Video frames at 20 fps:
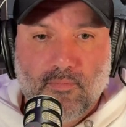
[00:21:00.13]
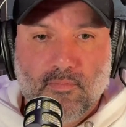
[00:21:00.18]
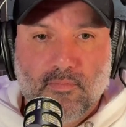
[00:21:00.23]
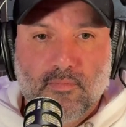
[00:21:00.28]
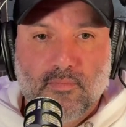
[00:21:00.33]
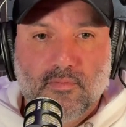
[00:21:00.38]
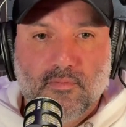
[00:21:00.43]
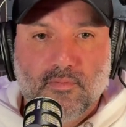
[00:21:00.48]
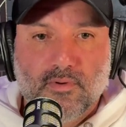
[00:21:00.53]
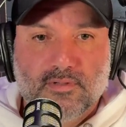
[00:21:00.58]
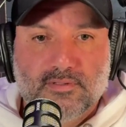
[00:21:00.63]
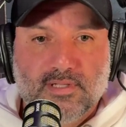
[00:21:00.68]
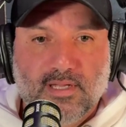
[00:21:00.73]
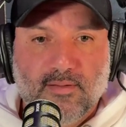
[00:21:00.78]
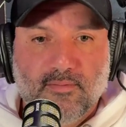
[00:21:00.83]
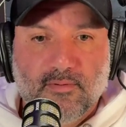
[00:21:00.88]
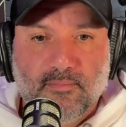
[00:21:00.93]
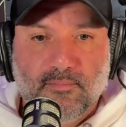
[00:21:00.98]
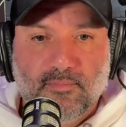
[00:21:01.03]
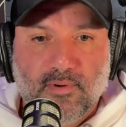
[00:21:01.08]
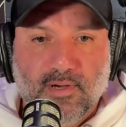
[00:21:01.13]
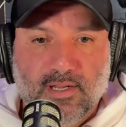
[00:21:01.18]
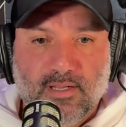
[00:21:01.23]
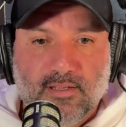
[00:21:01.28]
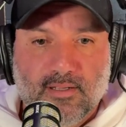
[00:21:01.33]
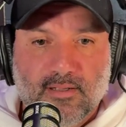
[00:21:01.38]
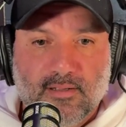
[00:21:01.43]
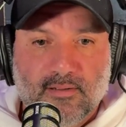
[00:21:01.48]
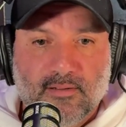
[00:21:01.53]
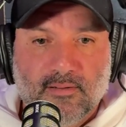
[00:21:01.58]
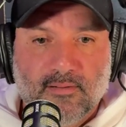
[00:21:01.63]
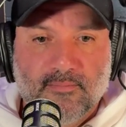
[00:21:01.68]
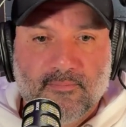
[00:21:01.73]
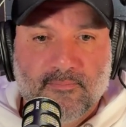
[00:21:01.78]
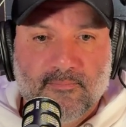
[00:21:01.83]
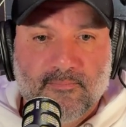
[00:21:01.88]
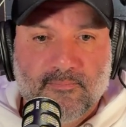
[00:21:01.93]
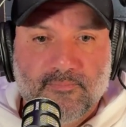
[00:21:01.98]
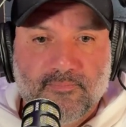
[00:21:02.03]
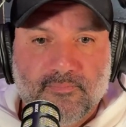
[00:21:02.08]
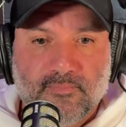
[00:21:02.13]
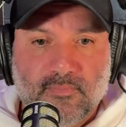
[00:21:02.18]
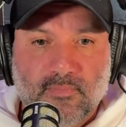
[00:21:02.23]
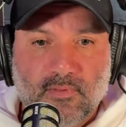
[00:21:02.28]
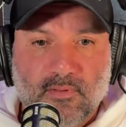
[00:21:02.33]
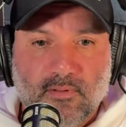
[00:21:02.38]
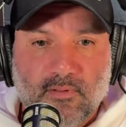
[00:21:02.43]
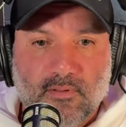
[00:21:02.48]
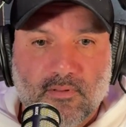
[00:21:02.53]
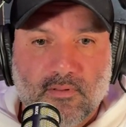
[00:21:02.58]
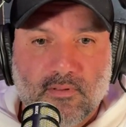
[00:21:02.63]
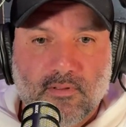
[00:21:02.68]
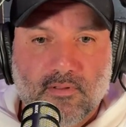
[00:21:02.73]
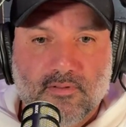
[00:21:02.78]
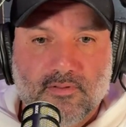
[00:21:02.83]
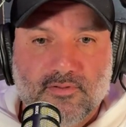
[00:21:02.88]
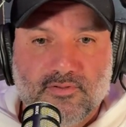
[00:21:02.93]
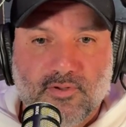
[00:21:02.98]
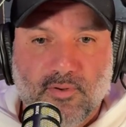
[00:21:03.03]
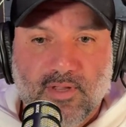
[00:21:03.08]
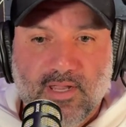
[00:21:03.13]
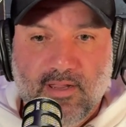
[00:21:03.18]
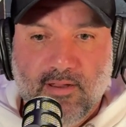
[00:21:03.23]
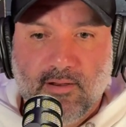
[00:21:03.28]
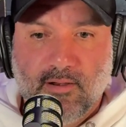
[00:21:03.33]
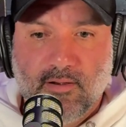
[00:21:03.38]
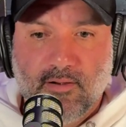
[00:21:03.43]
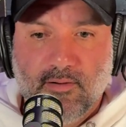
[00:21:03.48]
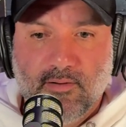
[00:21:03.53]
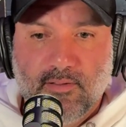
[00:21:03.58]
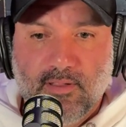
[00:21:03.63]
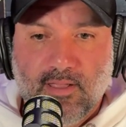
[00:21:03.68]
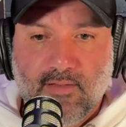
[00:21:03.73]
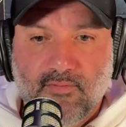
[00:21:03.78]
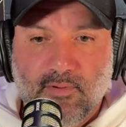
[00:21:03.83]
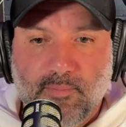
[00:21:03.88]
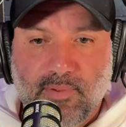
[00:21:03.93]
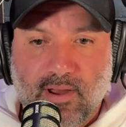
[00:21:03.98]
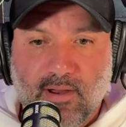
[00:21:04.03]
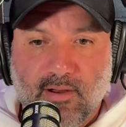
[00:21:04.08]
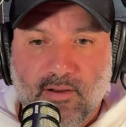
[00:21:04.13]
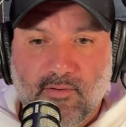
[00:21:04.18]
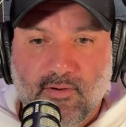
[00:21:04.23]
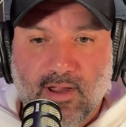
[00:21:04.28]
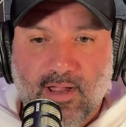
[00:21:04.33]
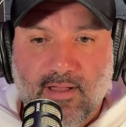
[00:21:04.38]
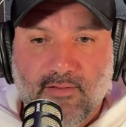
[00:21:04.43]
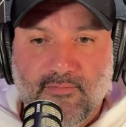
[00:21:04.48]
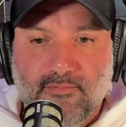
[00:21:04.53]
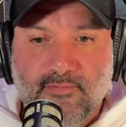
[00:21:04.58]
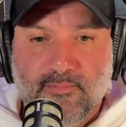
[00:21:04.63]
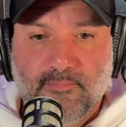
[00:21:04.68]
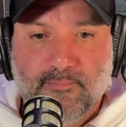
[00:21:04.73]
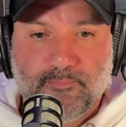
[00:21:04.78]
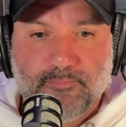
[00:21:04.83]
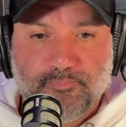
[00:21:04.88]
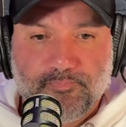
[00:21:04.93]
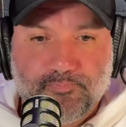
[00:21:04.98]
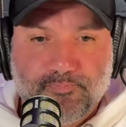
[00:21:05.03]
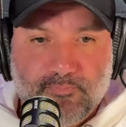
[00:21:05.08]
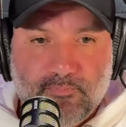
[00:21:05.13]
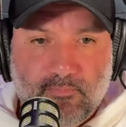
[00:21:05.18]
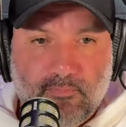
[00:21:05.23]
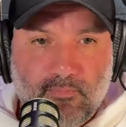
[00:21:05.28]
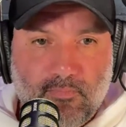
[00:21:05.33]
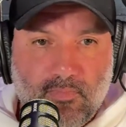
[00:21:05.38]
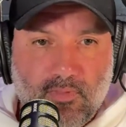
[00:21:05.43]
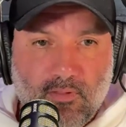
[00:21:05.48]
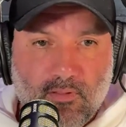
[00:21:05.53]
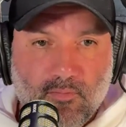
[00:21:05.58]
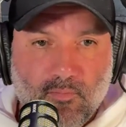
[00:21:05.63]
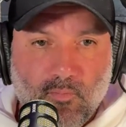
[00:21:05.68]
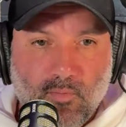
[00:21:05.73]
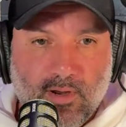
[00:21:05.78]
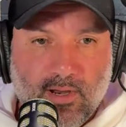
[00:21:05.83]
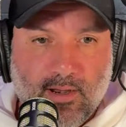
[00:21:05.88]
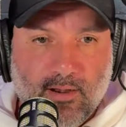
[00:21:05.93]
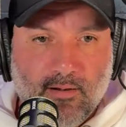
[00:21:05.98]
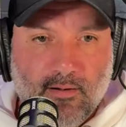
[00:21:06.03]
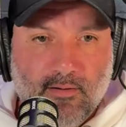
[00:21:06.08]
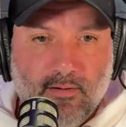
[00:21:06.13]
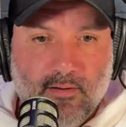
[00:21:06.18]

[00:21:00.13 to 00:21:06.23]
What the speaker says: where's that one? Breaking. So here you have a paragraph where